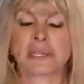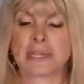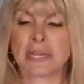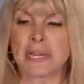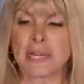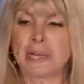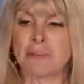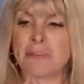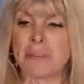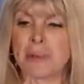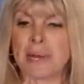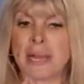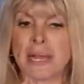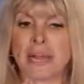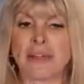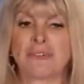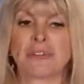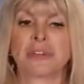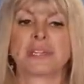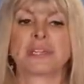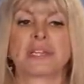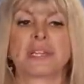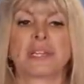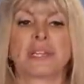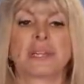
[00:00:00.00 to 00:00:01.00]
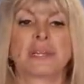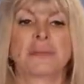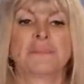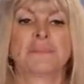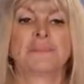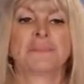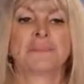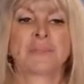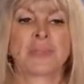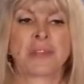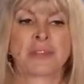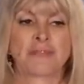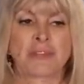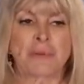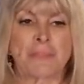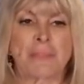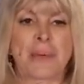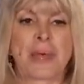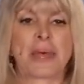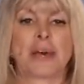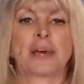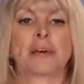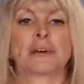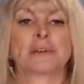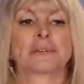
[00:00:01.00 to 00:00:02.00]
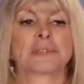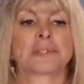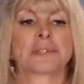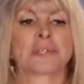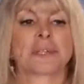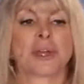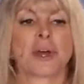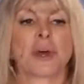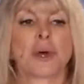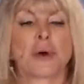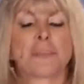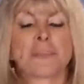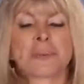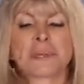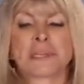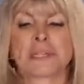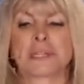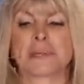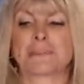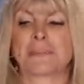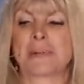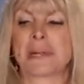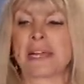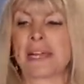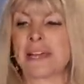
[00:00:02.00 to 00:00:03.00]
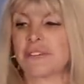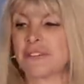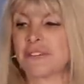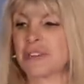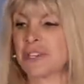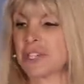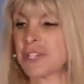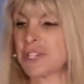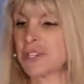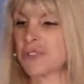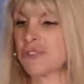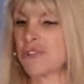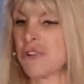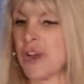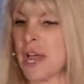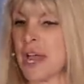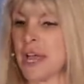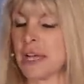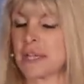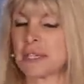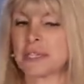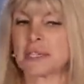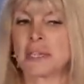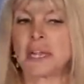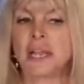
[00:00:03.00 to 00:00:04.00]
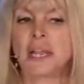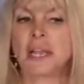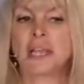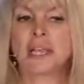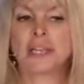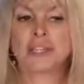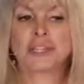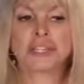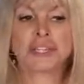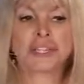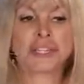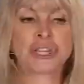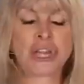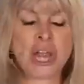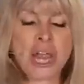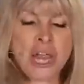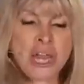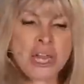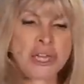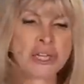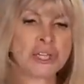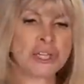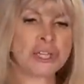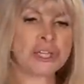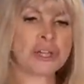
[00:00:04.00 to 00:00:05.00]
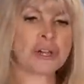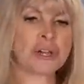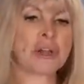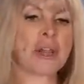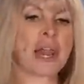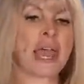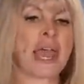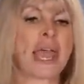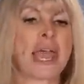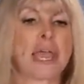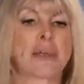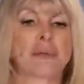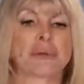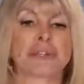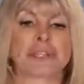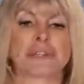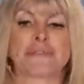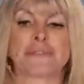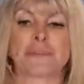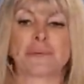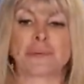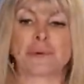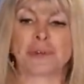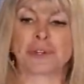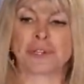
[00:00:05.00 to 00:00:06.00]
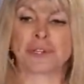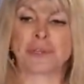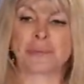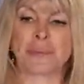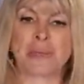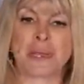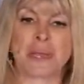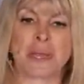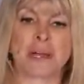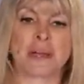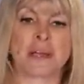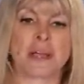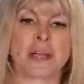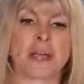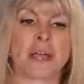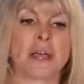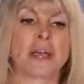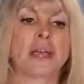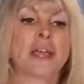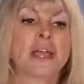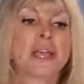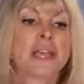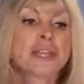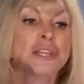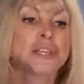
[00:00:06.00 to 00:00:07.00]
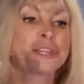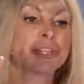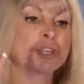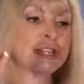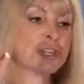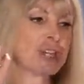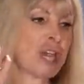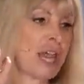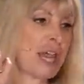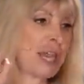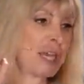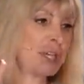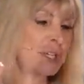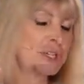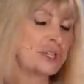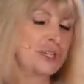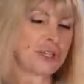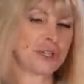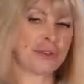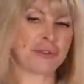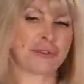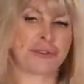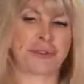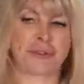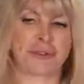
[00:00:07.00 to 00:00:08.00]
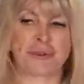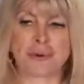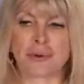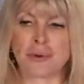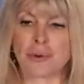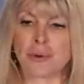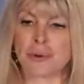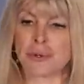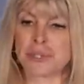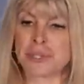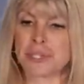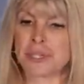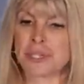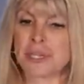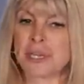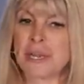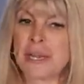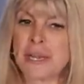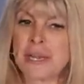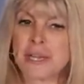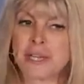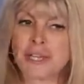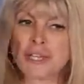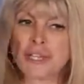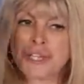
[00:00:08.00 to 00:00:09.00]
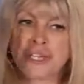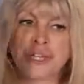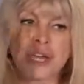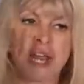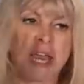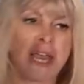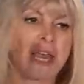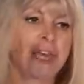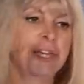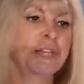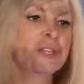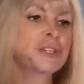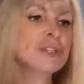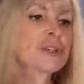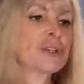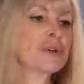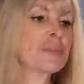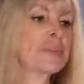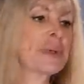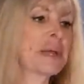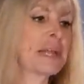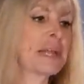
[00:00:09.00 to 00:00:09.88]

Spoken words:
Same polarity repels, opposite polarity attracts. Change your language if you want to be younger. Change your thoughts. Change your